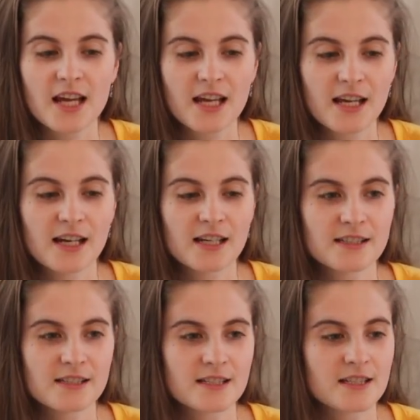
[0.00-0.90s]

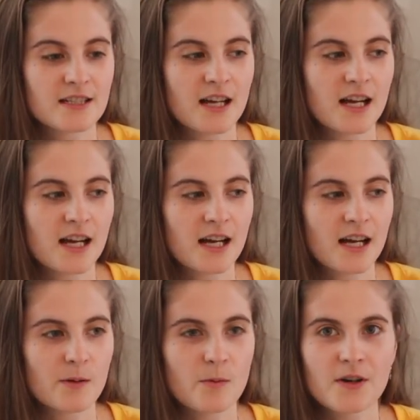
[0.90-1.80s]
and
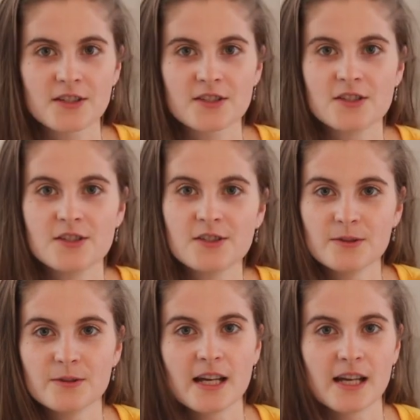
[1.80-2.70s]
I wanted to
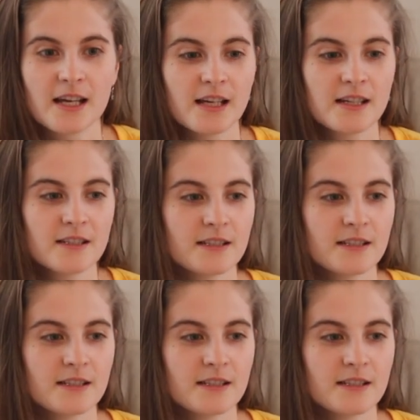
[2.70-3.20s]
do a